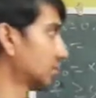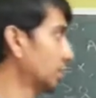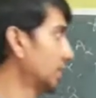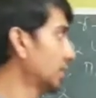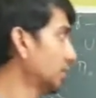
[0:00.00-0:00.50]
will
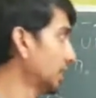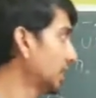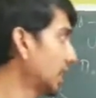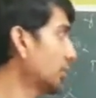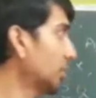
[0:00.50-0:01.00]
be in
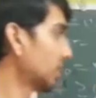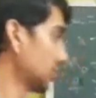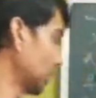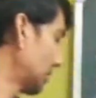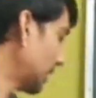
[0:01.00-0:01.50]
bk
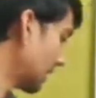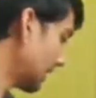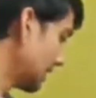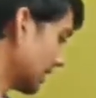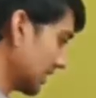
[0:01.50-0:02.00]
plus 1 by
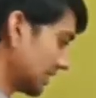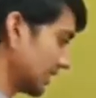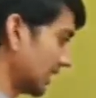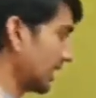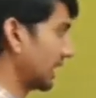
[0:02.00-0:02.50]
n,
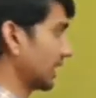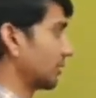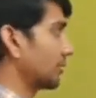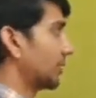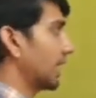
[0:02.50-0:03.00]
then I
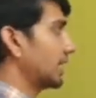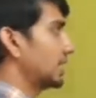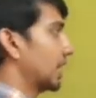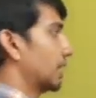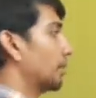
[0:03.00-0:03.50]
can
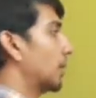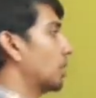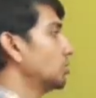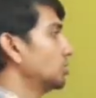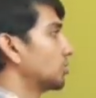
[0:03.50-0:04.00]
find a
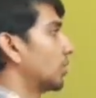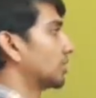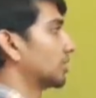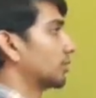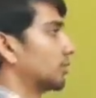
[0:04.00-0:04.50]
bound
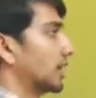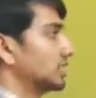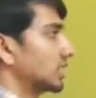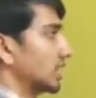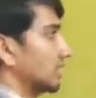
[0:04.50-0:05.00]
for the
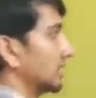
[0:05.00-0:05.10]
function,